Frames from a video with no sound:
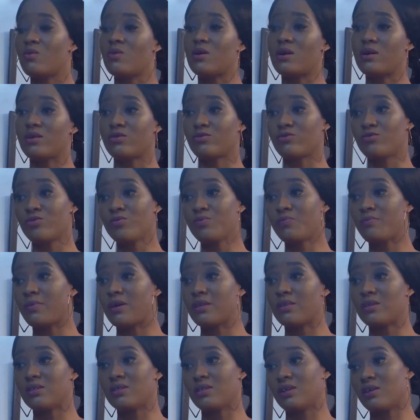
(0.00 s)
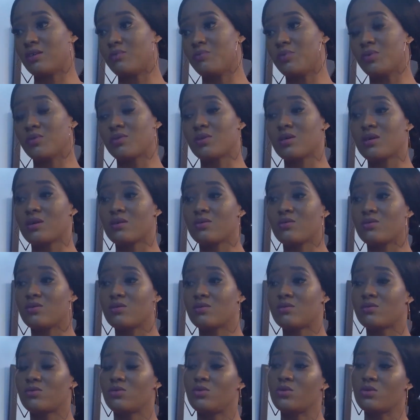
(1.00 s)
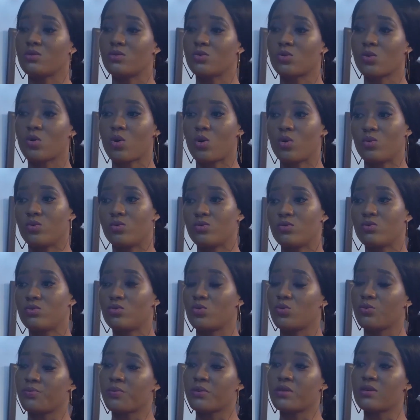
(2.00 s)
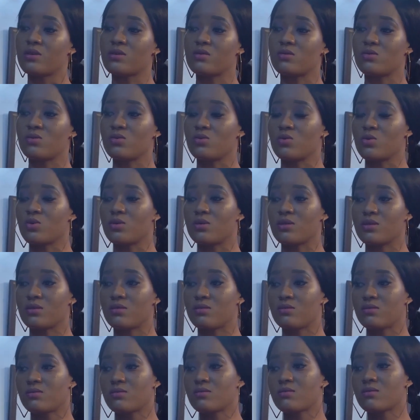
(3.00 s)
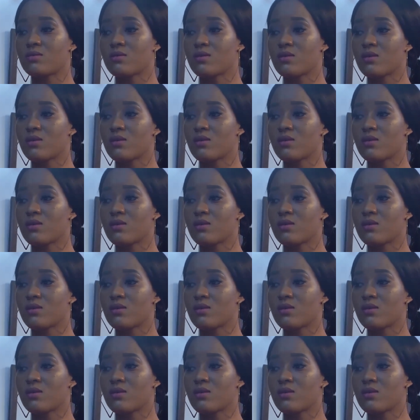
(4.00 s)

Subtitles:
Our group manager in Port Harcourt just called to bring it to notice.